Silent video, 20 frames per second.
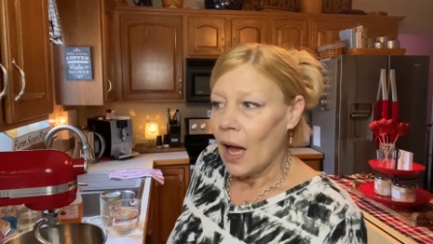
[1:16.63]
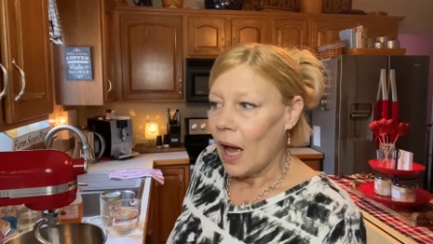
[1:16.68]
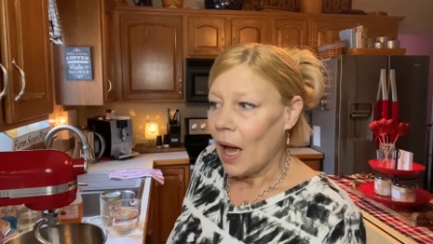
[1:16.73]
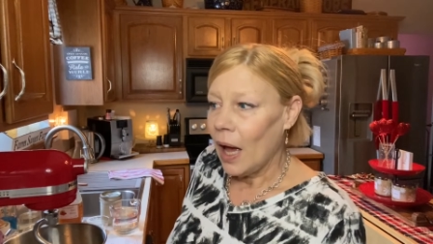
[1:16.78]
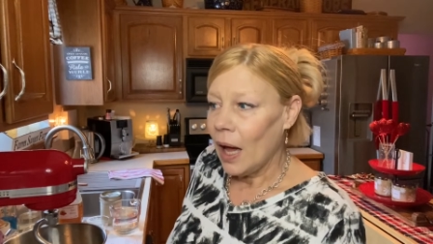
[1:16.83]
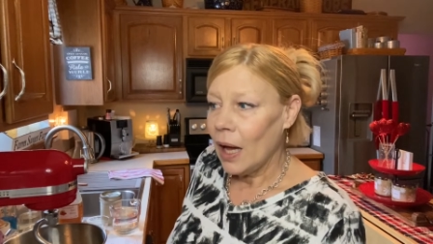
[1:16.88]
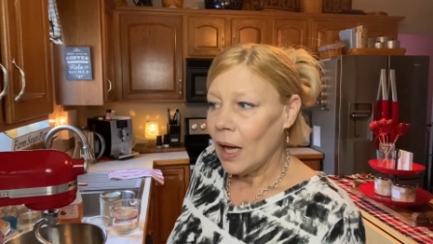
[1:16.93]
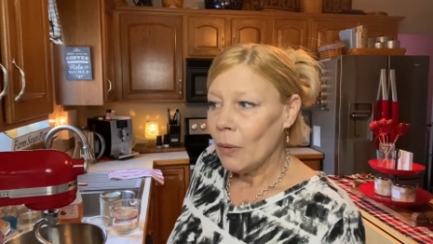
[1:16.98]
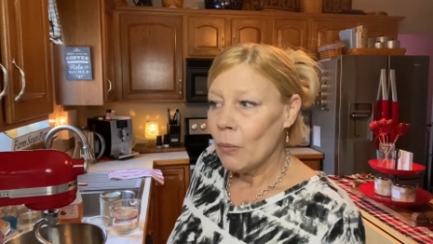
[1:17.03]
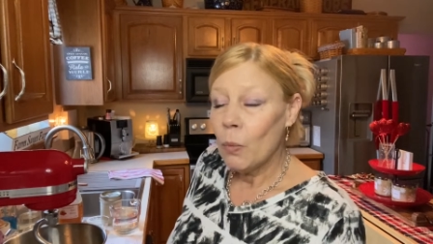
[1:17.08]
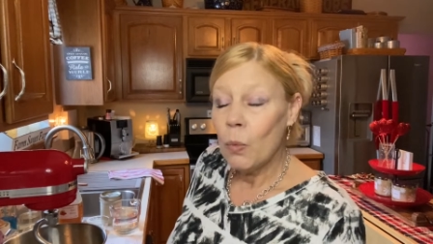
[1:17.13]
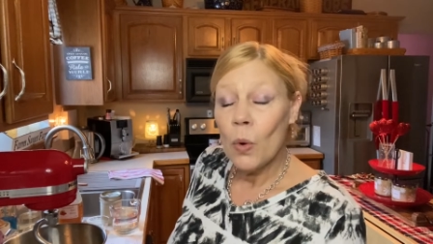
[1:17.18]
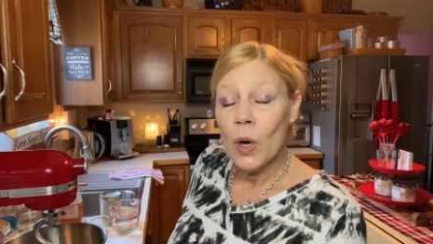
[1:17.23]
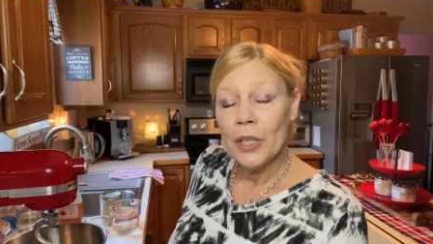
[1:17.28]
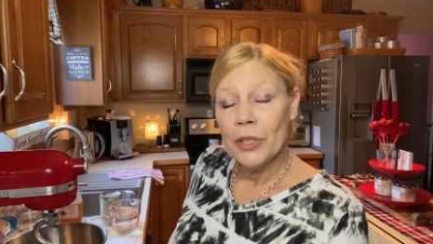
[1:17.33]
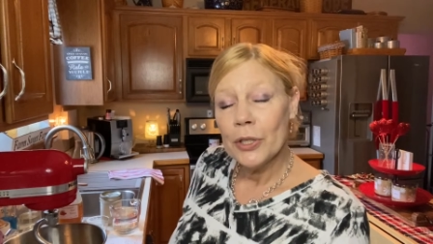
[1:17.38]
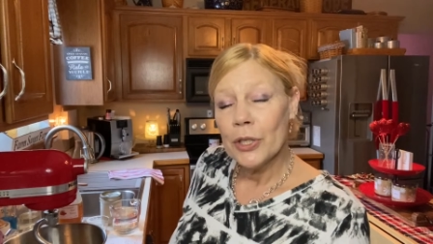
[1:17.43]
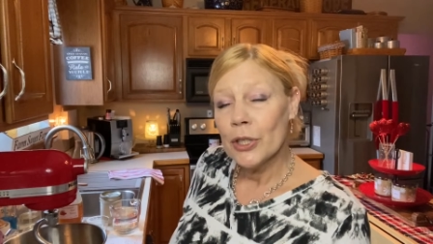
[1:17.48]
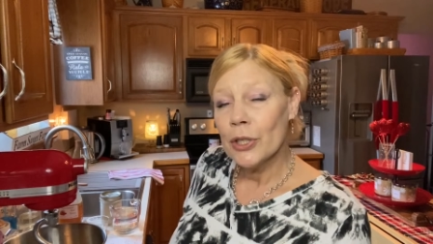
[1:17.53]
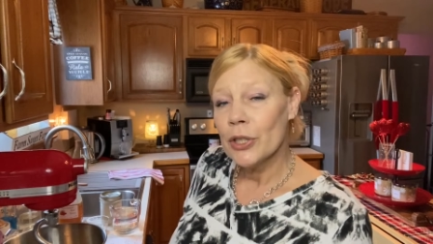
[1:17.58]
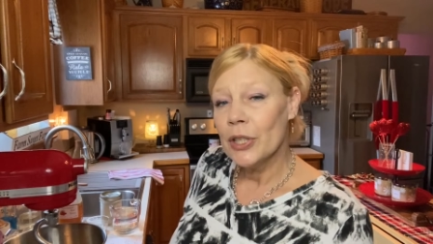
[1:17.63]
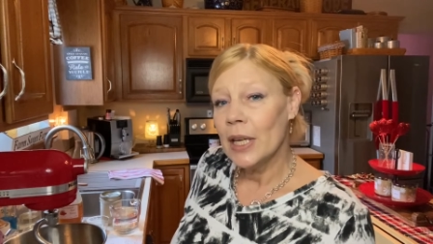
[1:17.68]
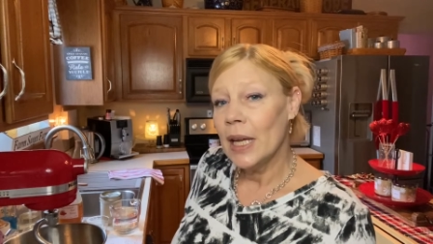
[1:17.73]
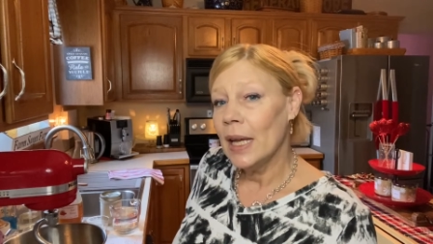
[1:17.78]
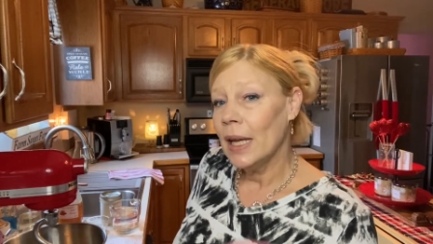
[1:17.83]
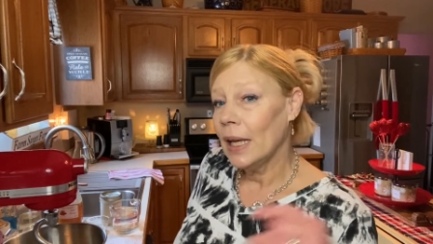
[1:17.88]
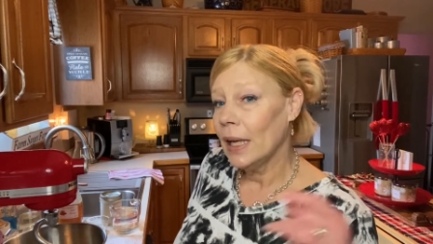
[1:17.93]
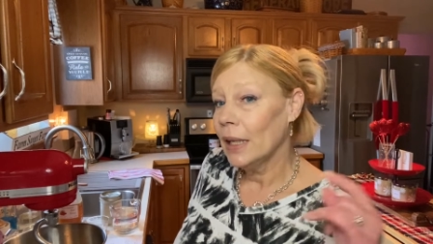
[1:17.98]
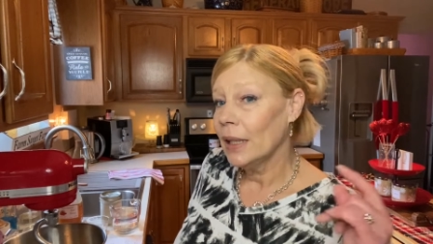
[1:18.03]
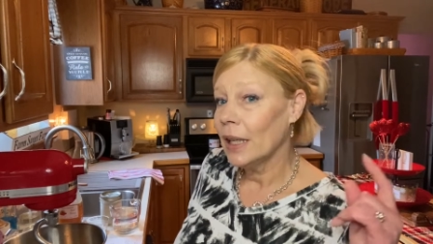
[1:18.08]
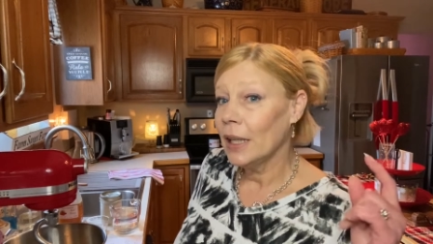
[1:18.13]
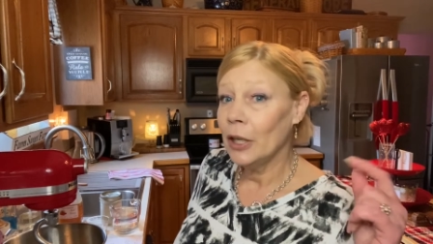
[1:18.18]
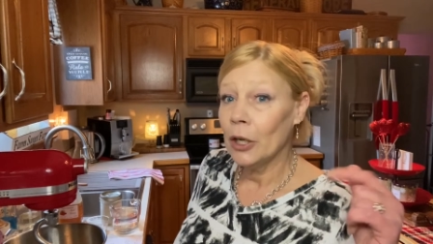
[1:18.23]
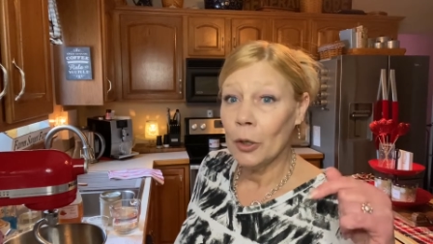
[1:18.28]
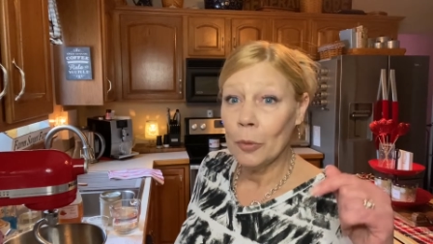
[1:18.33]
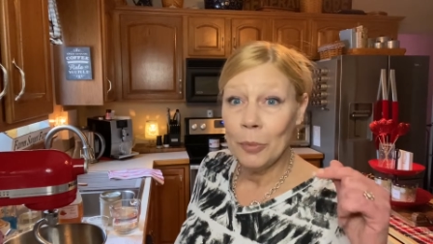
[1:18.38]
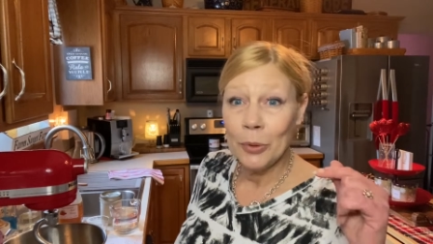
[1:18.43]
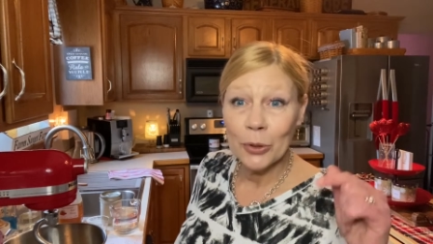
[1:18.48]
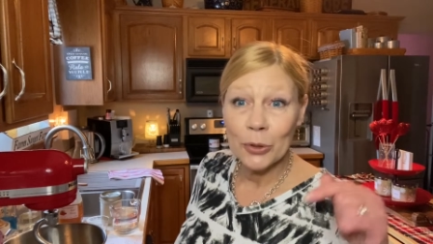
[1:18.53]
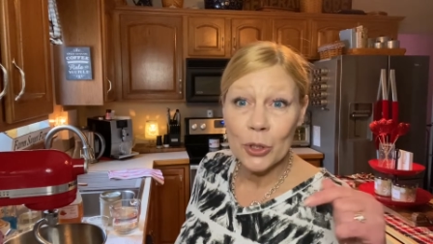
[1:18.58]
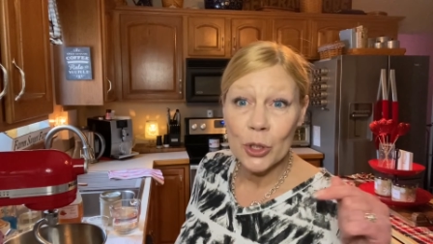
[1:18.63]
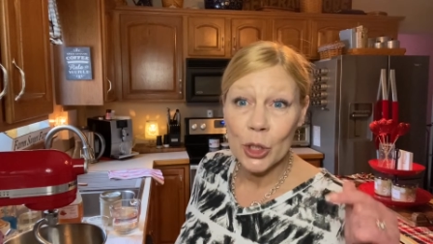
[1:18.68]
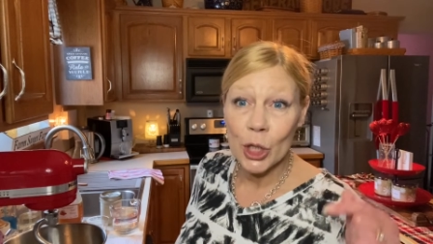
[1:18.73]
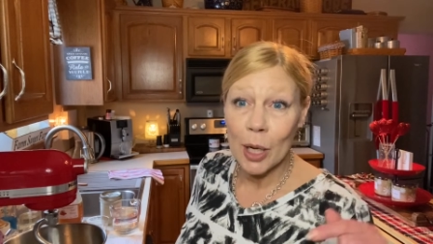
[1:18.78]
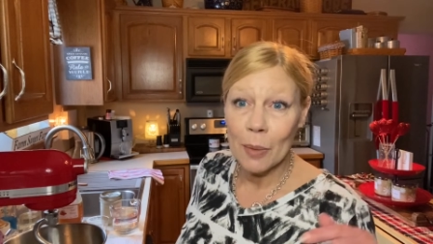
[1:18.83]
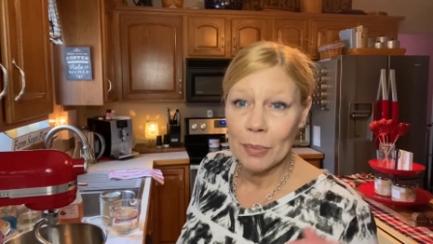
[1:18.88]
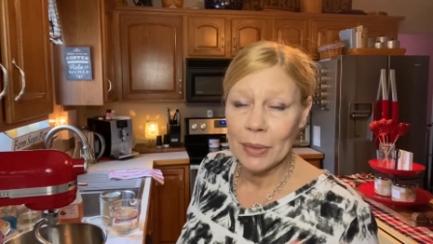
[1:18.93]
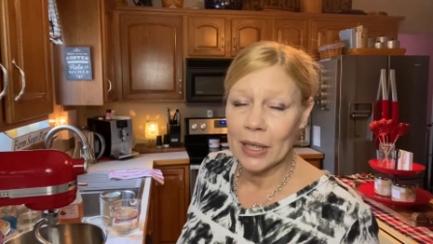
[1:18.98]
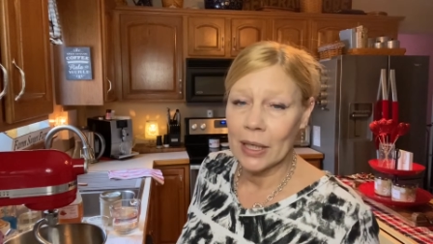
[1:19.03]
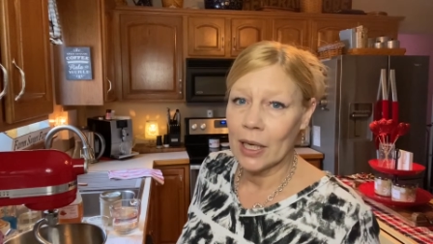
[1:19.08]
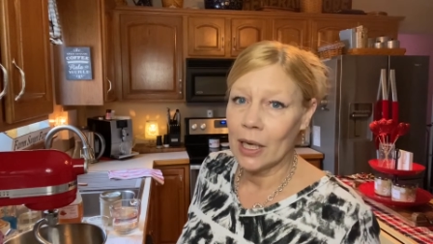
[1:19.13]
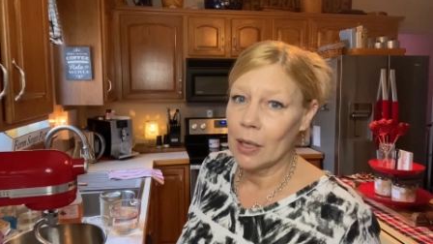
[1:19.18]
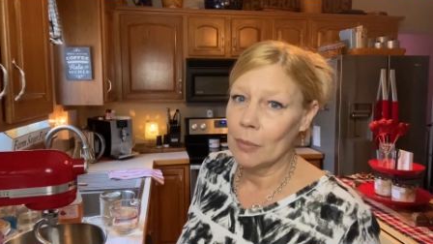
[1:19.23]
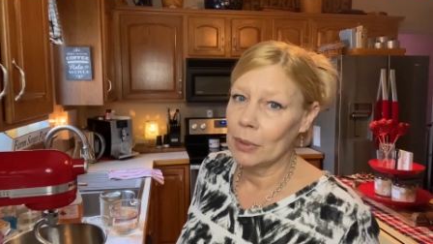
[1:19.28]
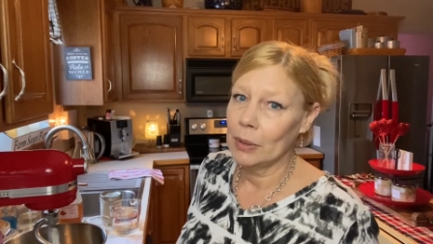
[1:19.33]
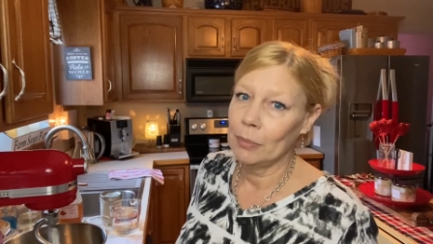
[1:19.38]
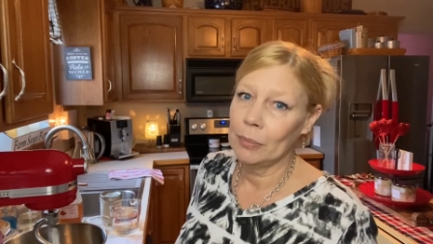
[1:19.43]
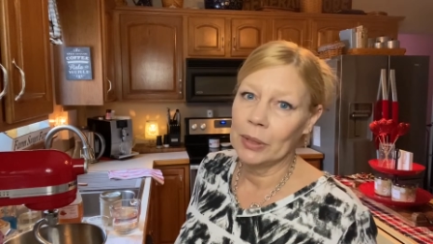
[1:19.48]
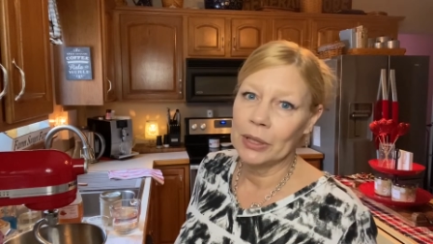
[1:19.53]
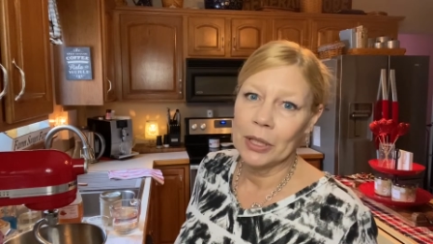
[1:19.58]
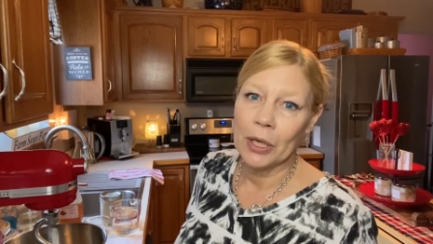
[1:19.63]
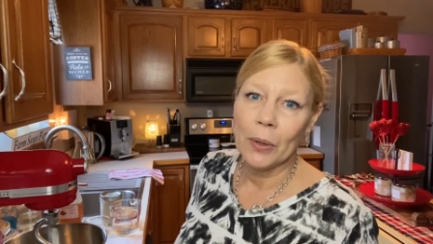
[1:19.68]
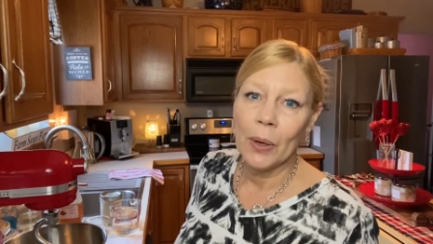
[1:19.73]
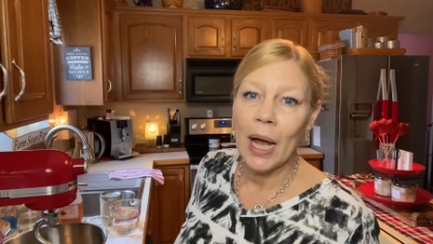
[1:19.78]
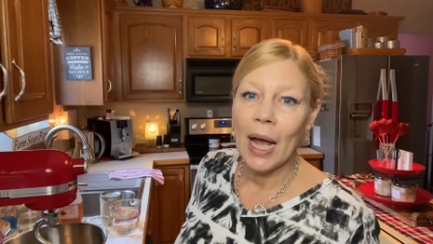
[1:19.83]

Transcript: I wondered, and I hope you'll drop me a comment below,